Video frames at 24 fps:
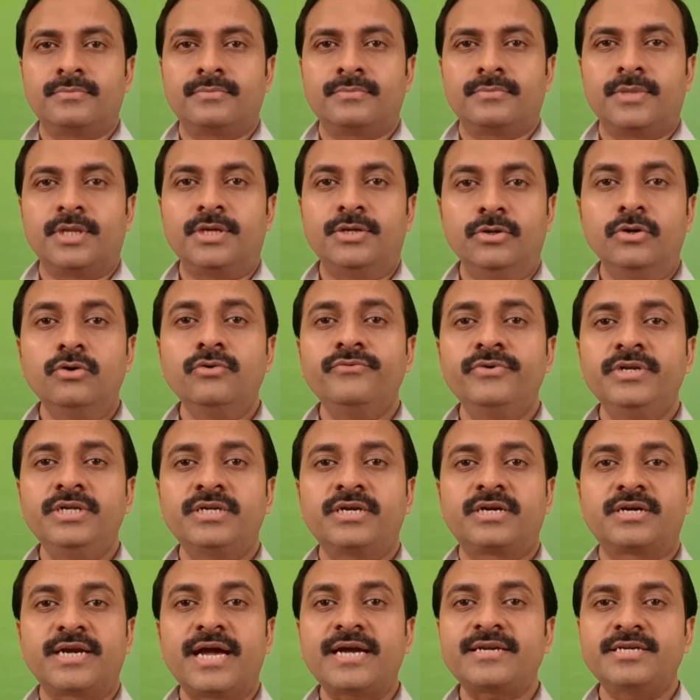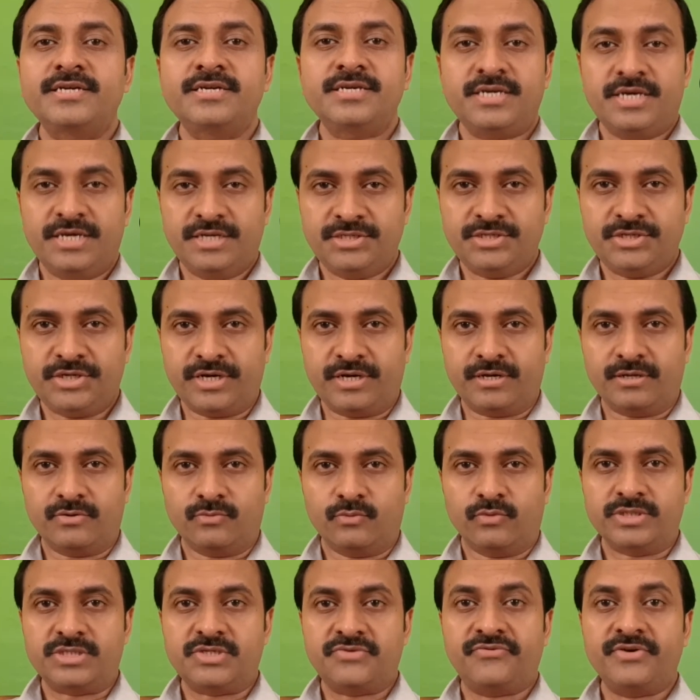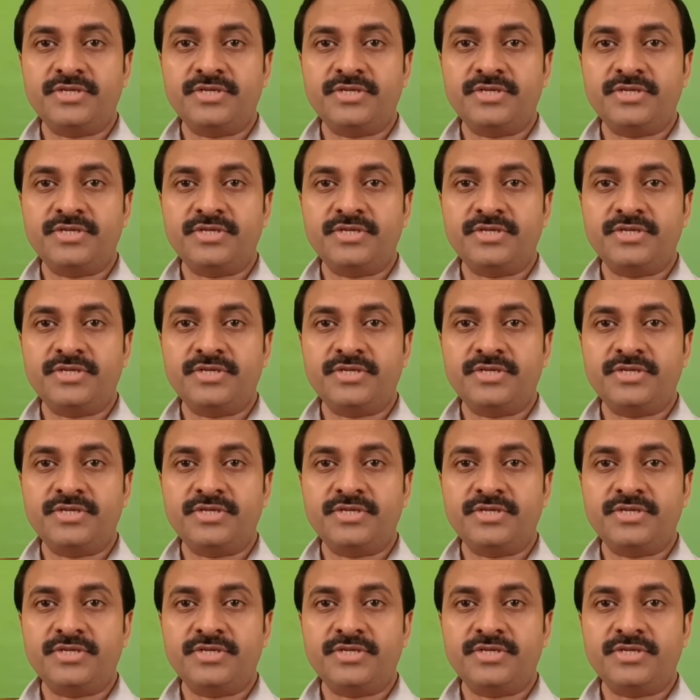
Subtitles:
The novel Cracking India was